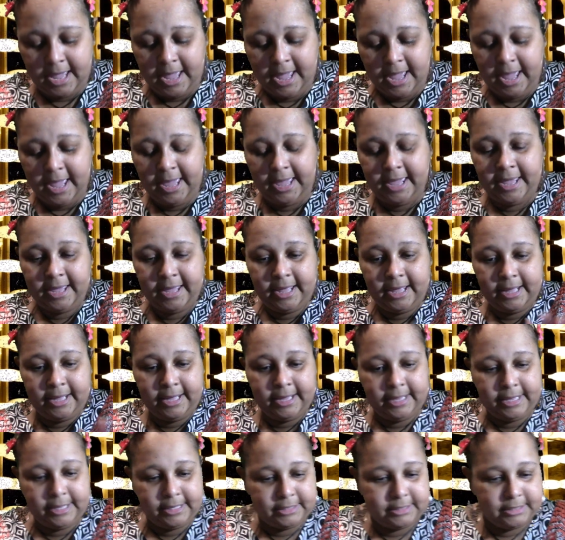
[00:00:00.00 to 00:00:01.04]

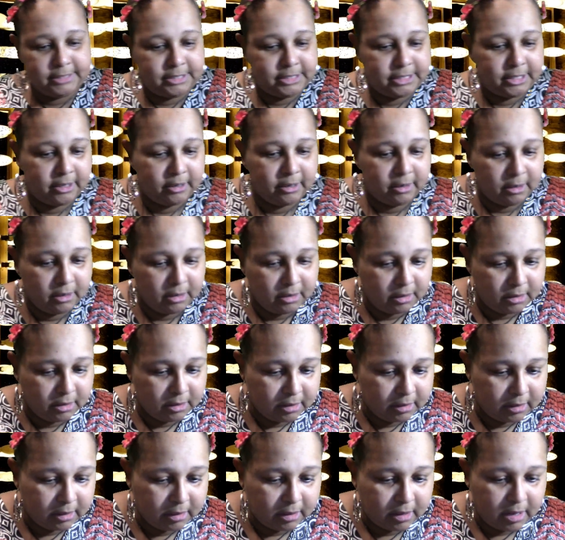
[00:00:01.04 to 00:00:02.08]
And
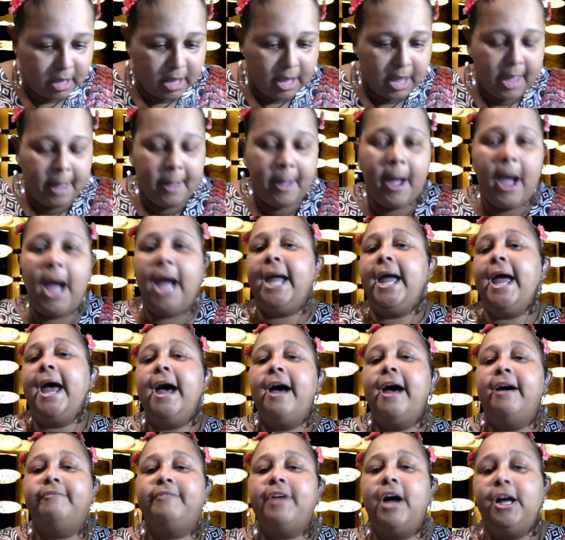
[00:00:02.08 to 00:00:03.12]
I
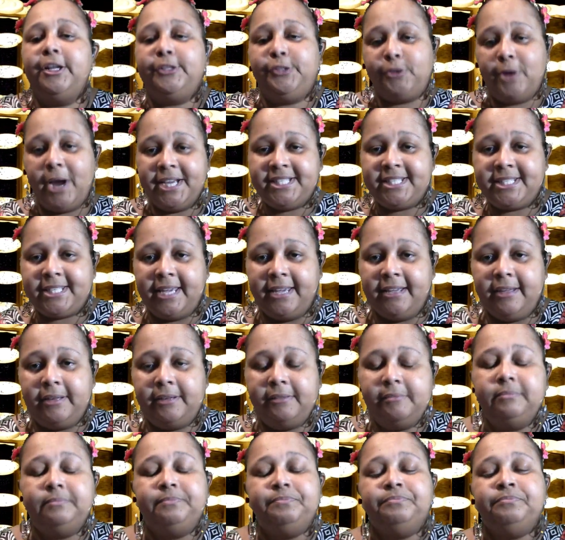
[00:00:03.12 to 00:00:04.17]
have dry
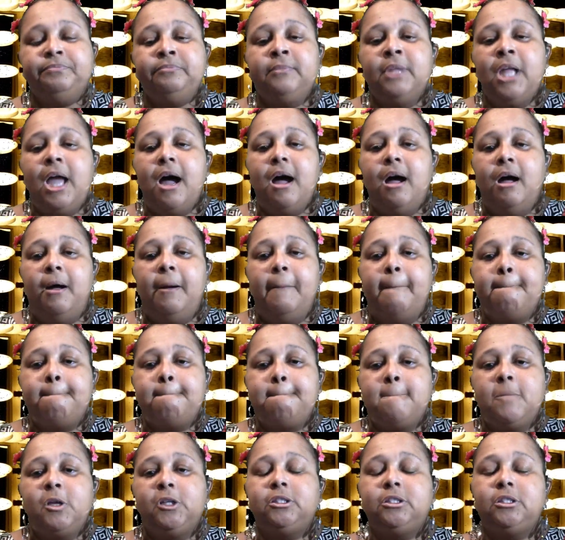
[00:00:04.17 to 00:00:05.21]
skin.
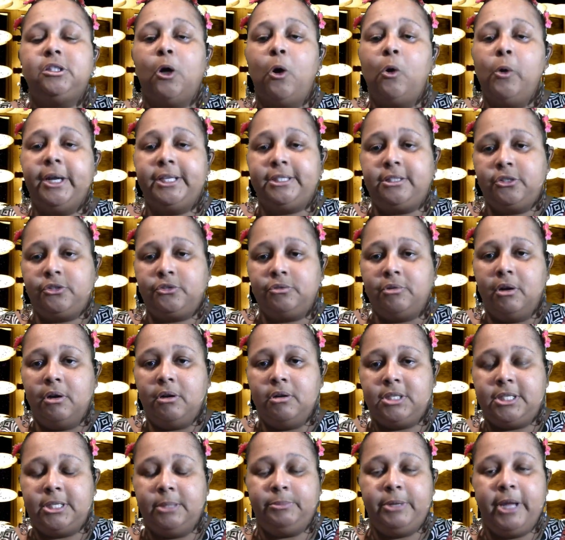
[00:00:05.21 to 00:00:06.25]
So it's a struggle
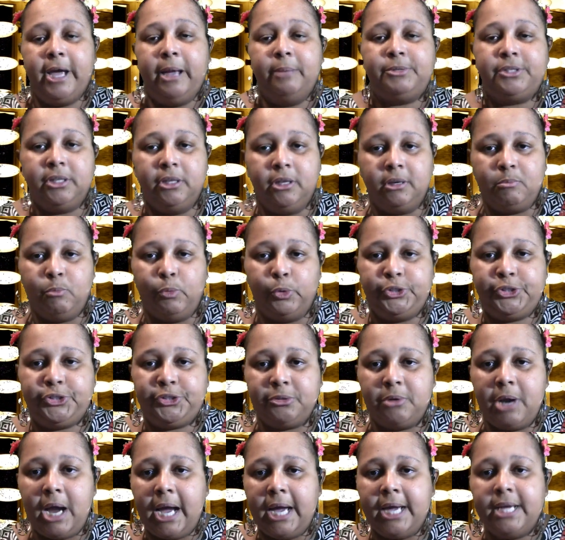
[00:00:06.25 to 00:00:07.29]
sometimes to look
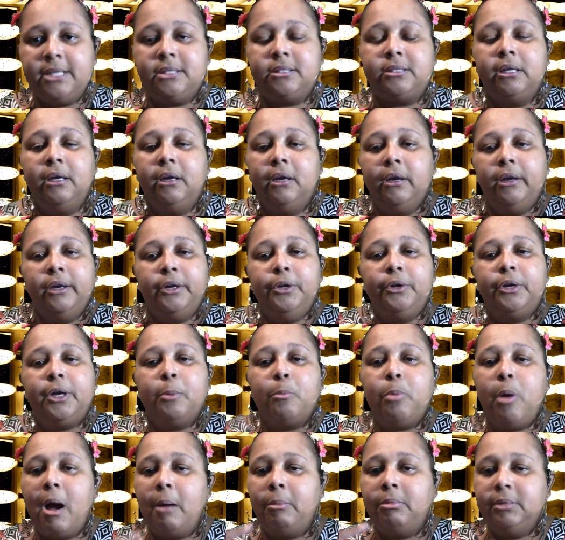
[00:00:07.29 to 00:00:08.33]
moisturized. You can
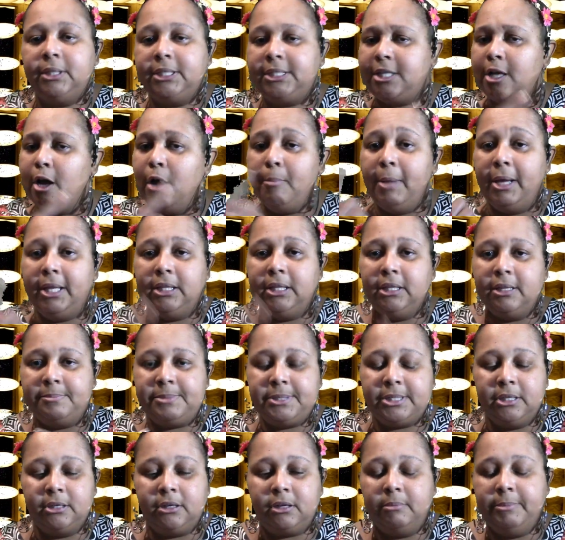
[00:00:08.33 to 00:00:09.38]
probably tell my lips
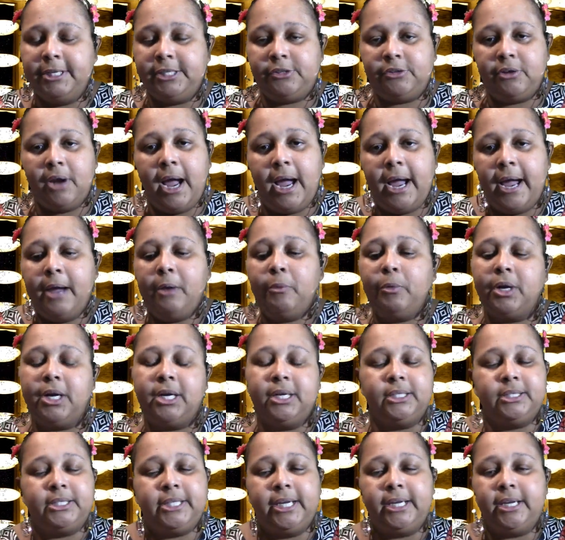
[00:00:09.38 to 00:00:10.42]
look a bit dry. We're
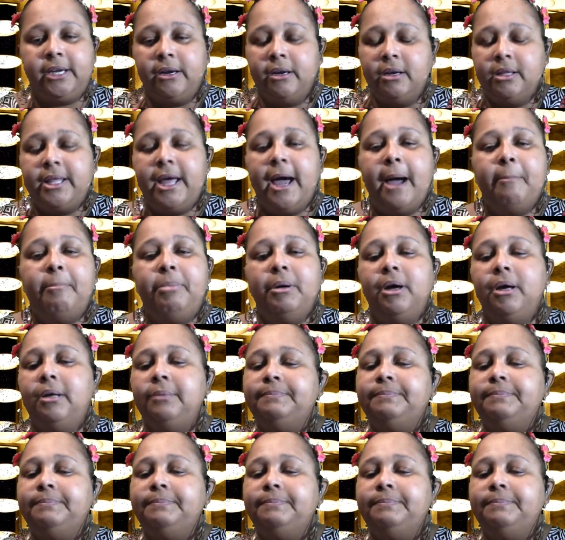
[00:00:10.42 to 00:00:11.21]
going to take care of that, but